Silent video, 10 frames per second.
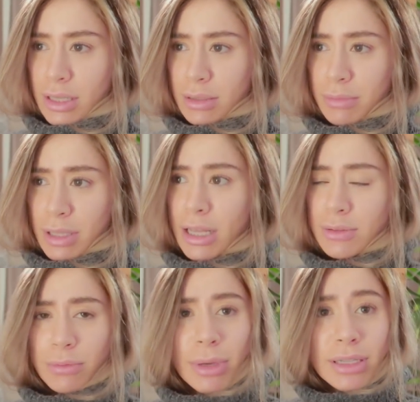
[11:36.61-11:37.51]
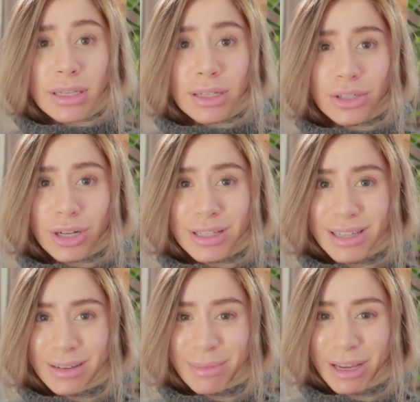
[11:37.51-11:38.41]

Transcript: That's what makes it interesting.